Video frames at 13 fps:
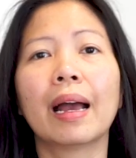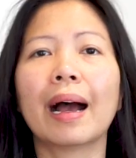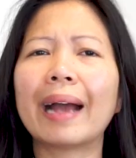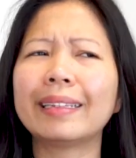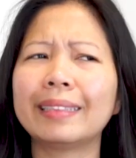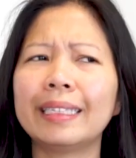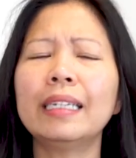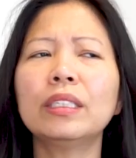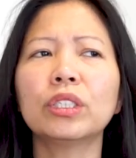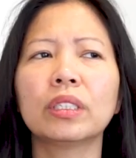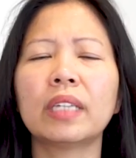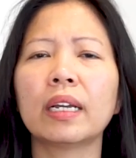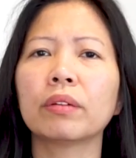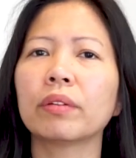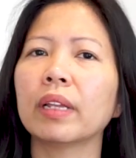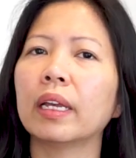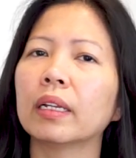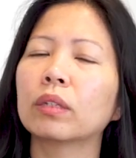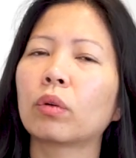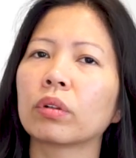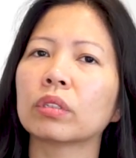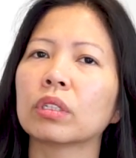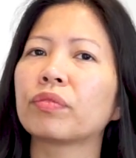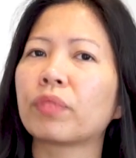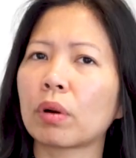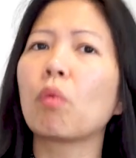I teach data-related courses
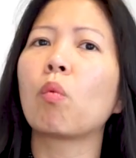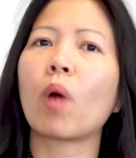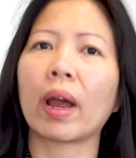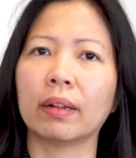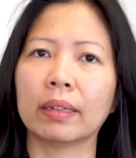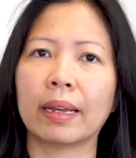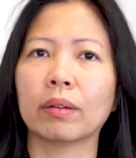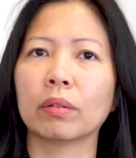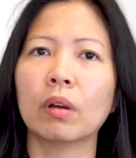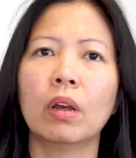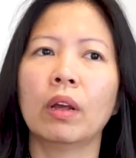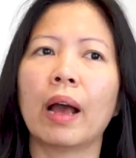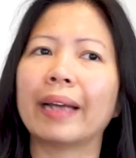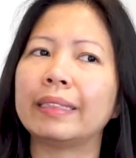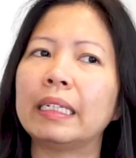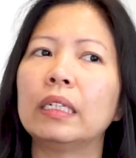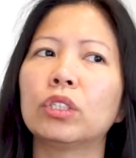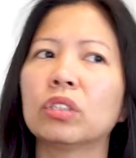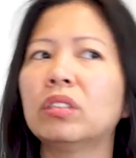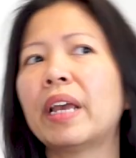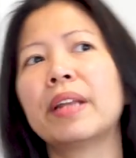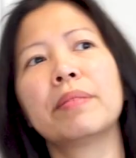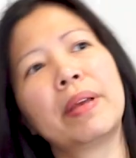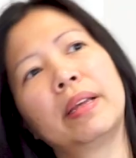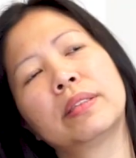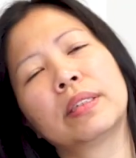for a while now. I teach
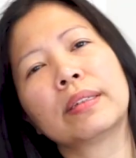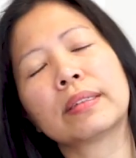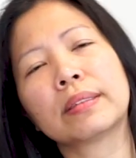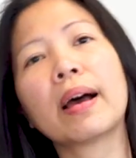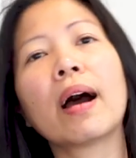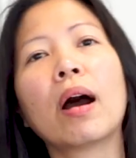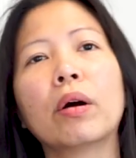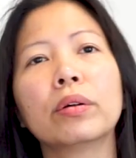databases, how